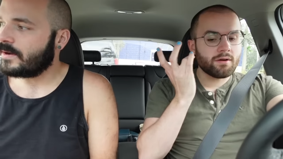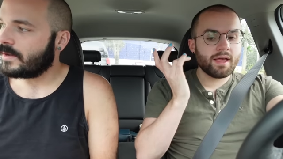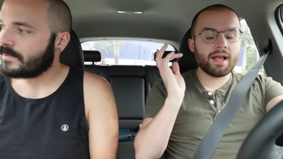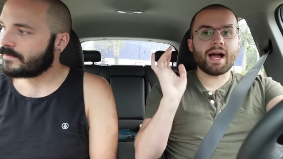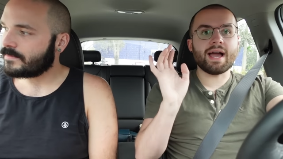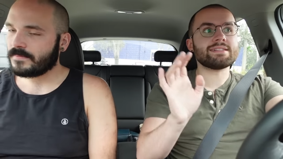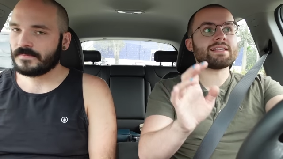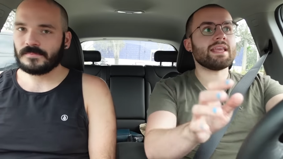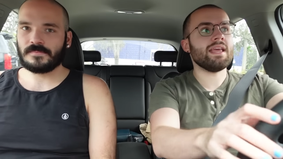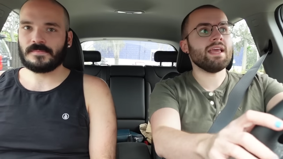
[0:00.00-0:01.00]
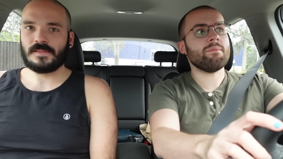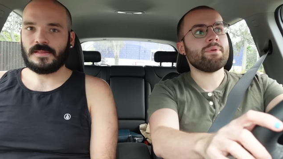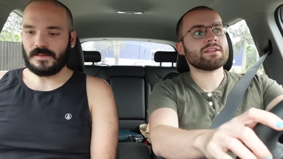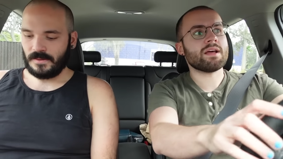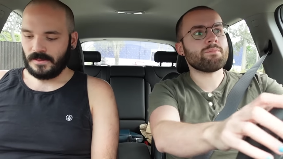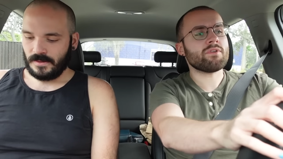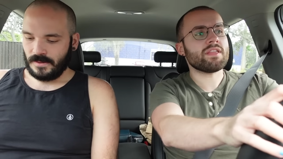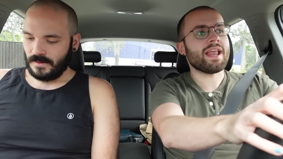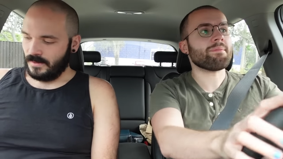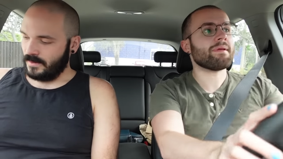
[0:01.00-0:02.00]
Speaker 1: okay, ahead. guys, he picked it up
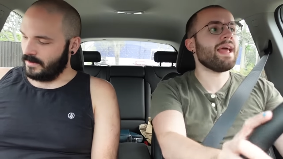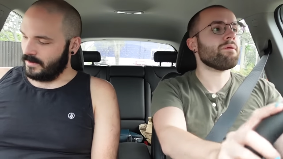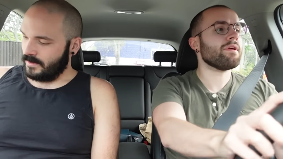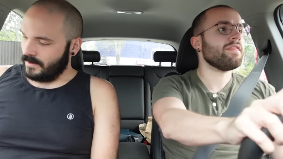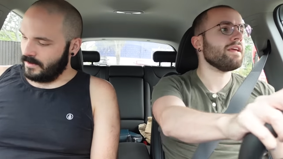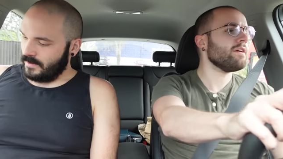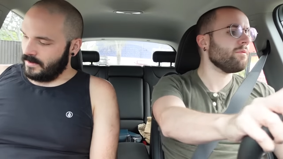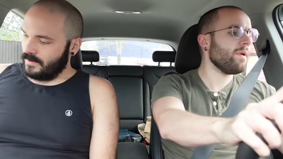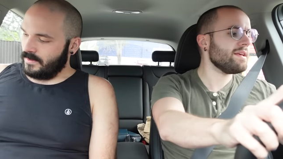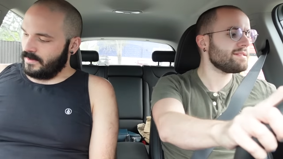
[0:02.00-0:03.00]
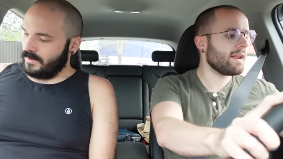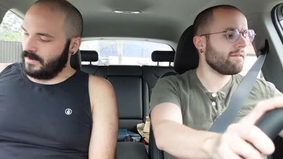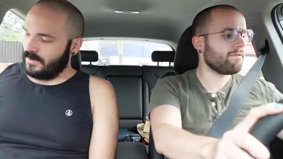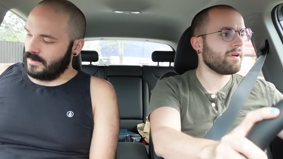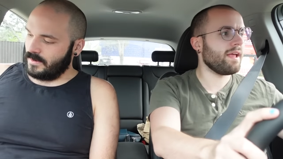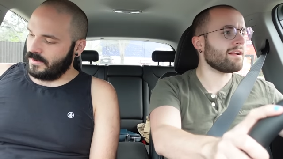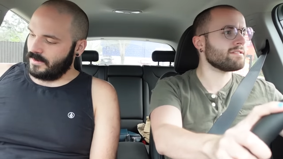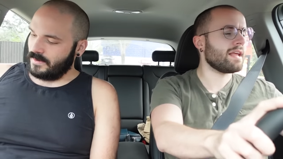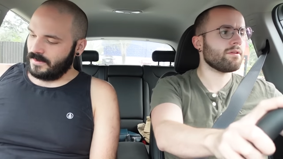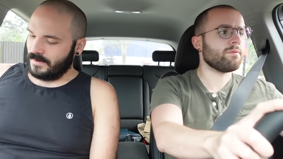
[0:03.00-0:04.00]
with a napkin and we think that we set it free
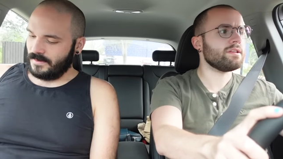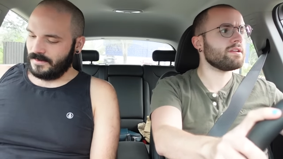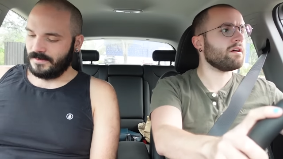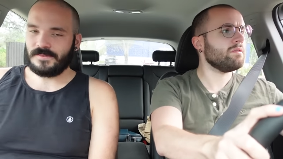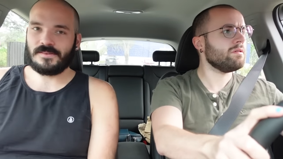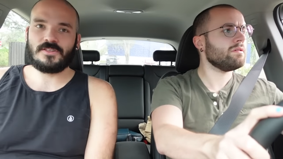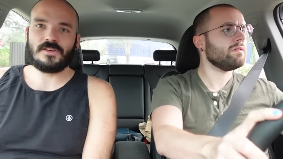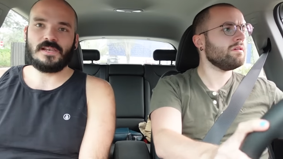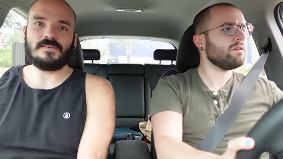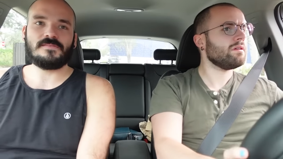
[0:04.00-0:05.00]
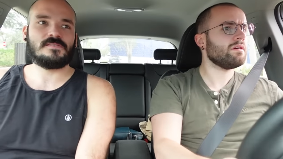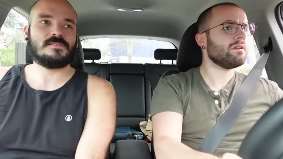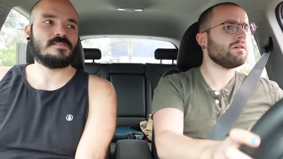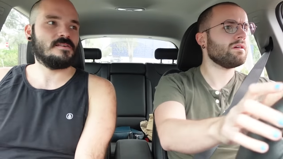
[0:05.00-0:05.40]
outside of the window. She lives.